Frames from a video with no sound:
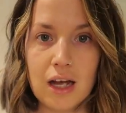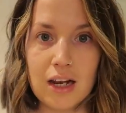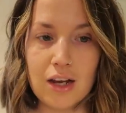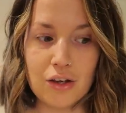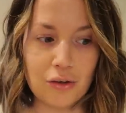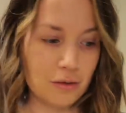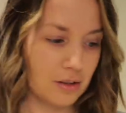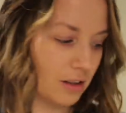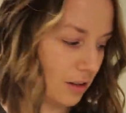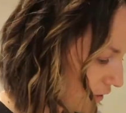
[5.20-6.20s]
Hello.
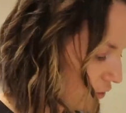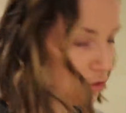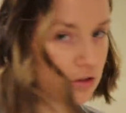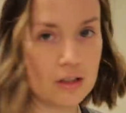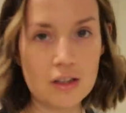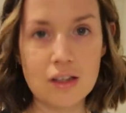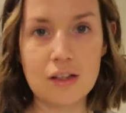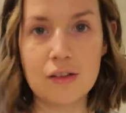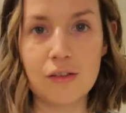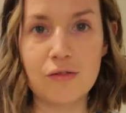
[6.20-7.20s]
This feels
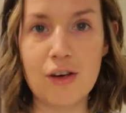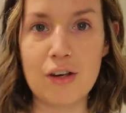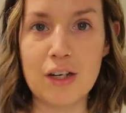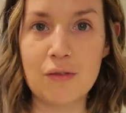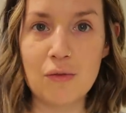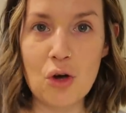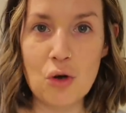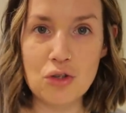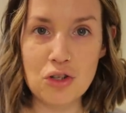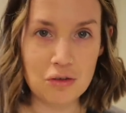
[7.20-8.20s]
very
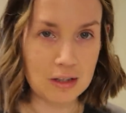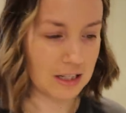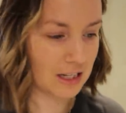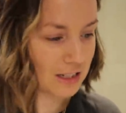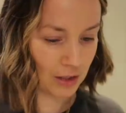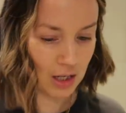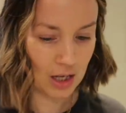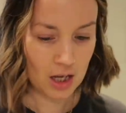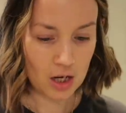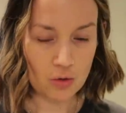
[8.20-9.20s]
odd doing this.
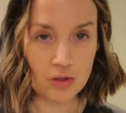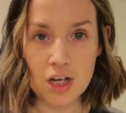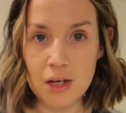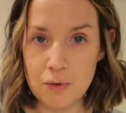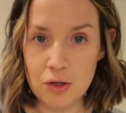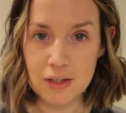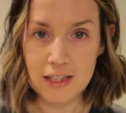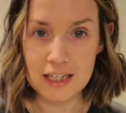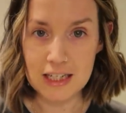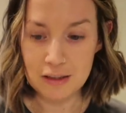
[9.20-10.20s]
Long time no
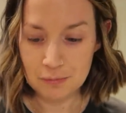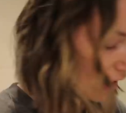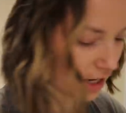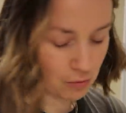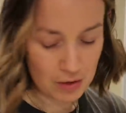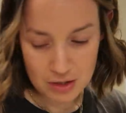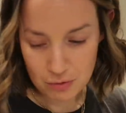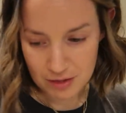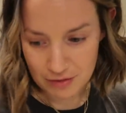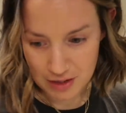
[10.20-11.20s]
see. Okay, where
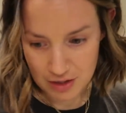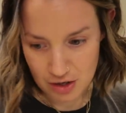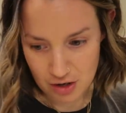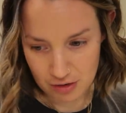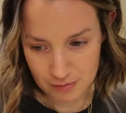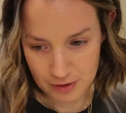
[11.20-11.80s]
do I even start?